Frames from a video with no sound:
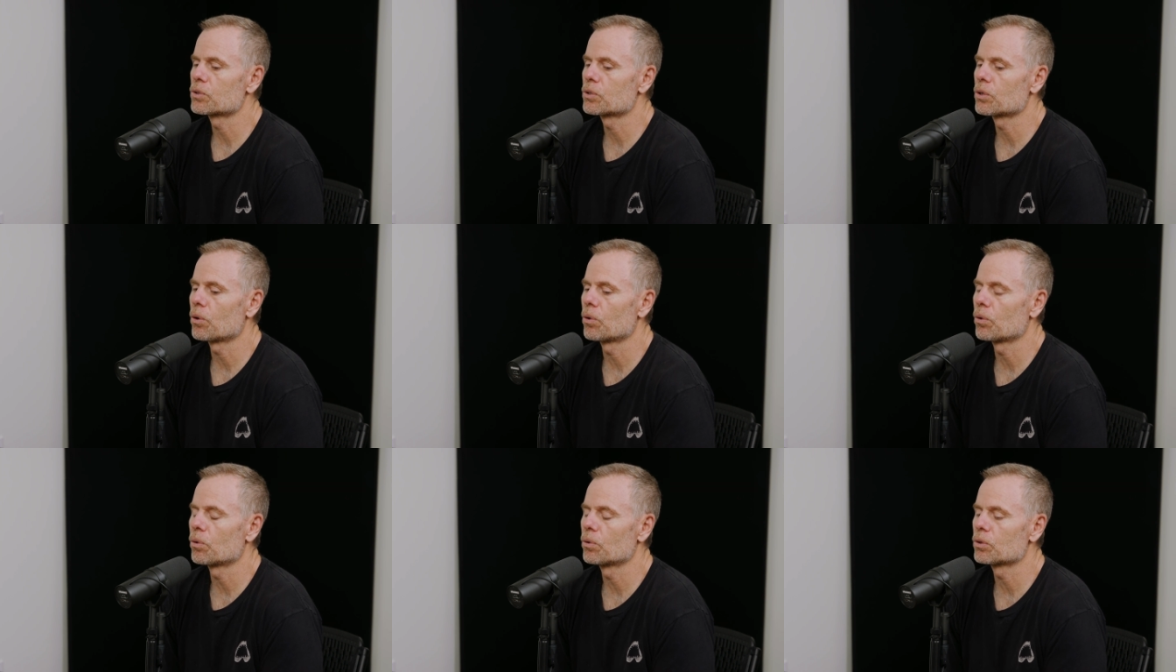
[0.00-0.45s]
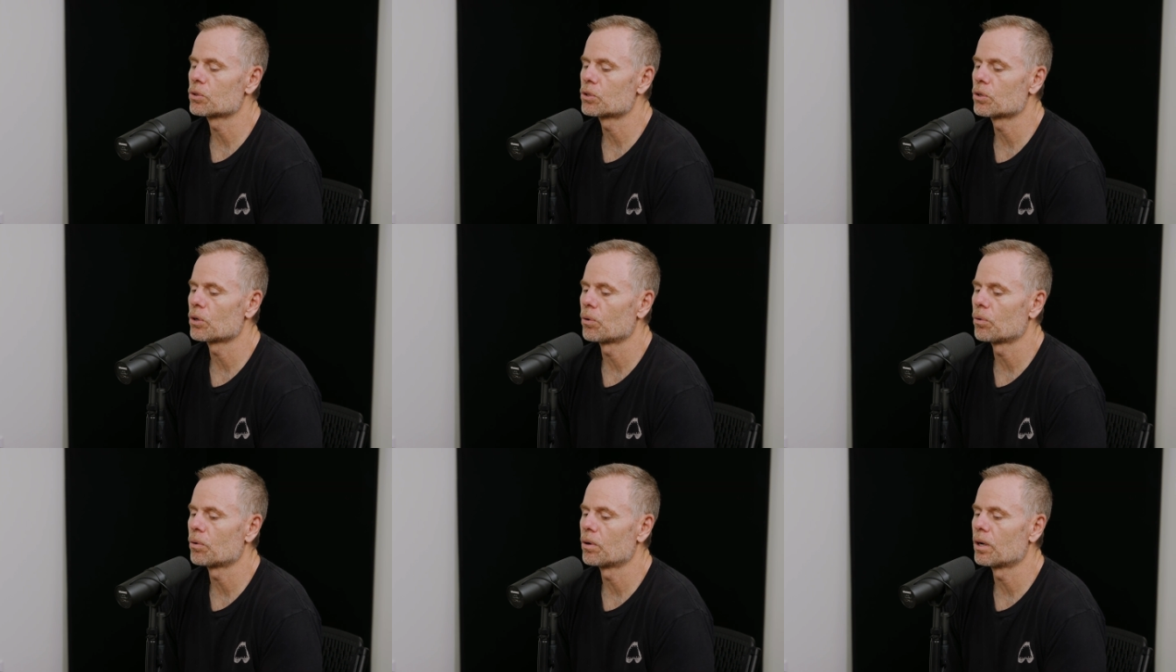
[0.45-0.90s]
So
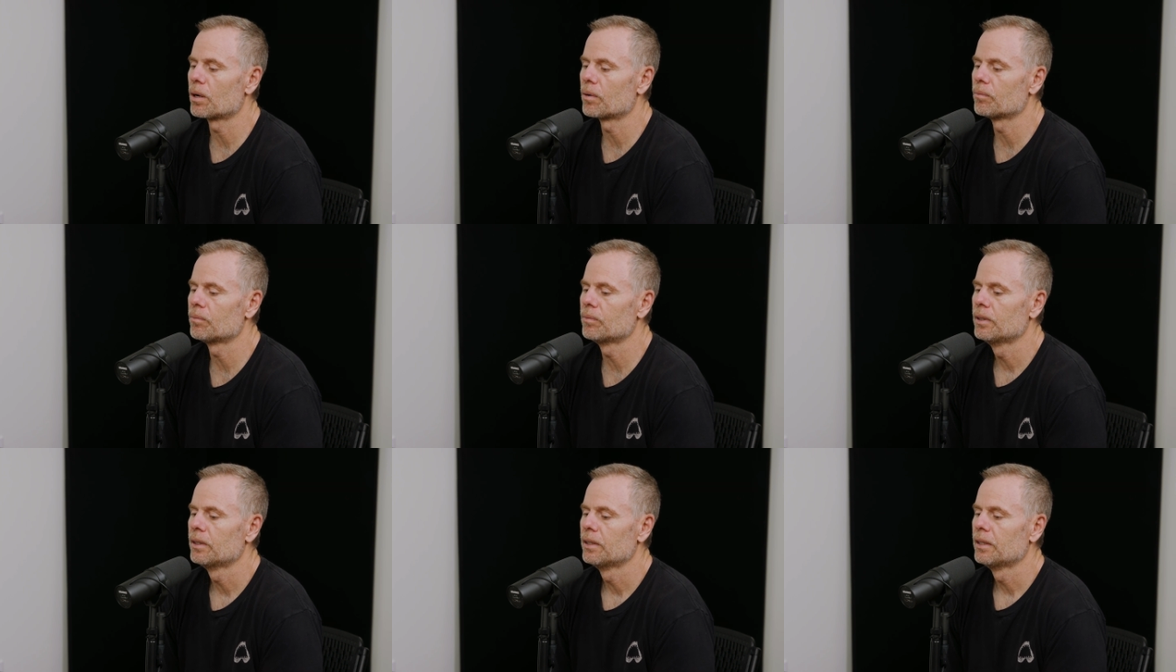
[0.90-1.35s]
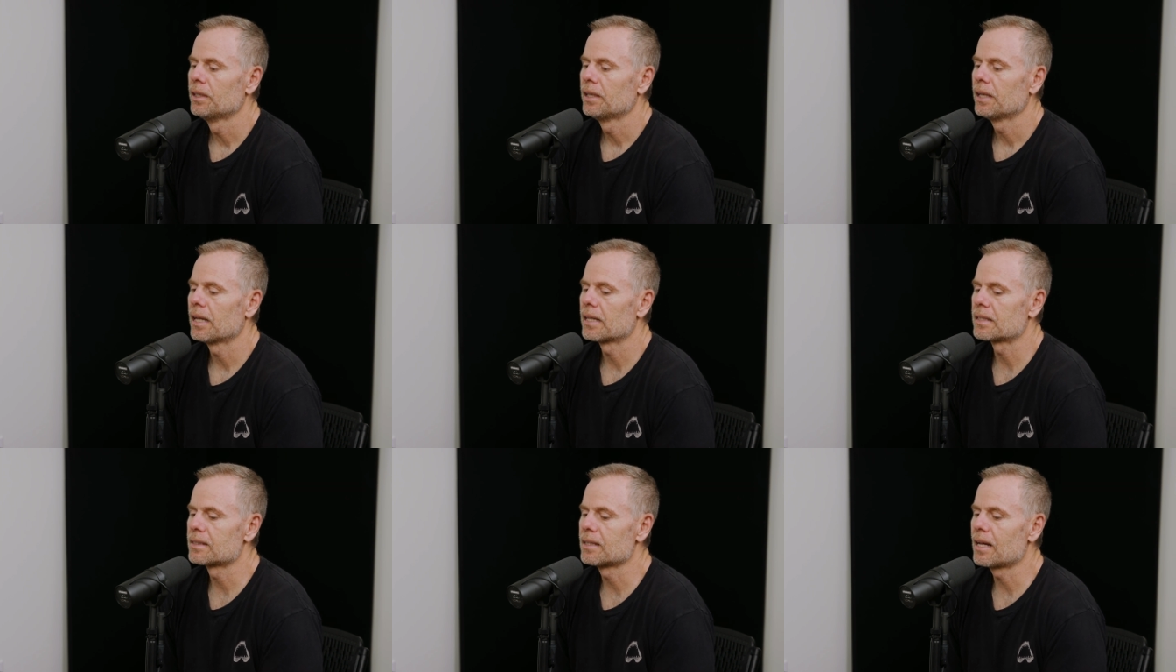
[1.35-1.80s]

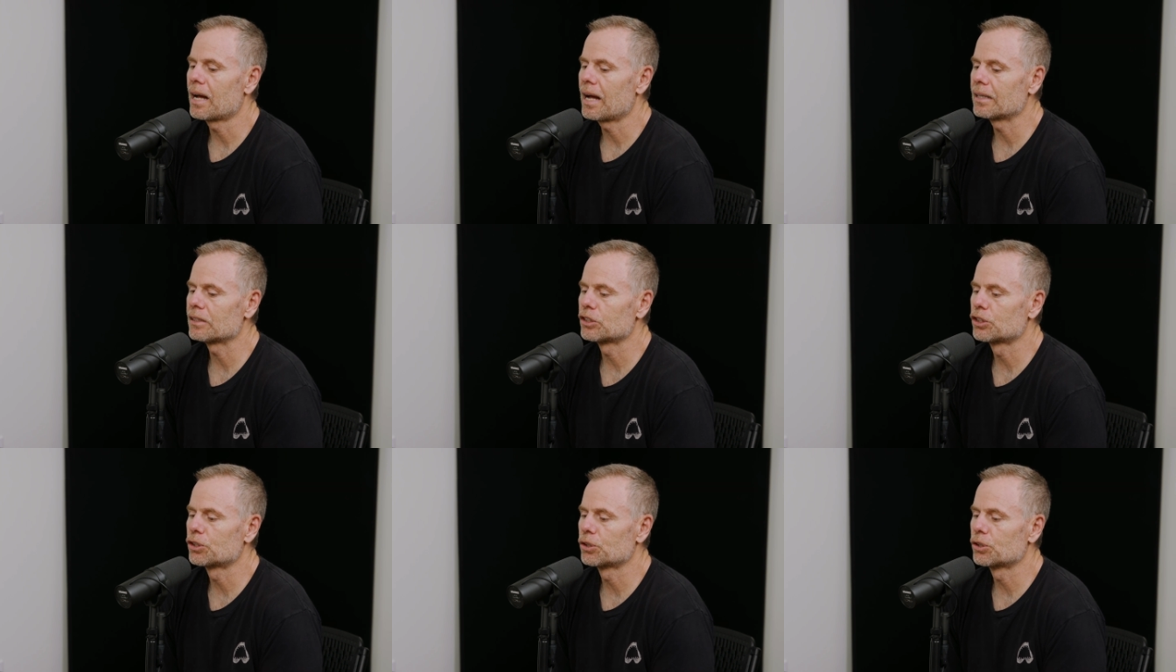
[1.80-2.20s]
it's not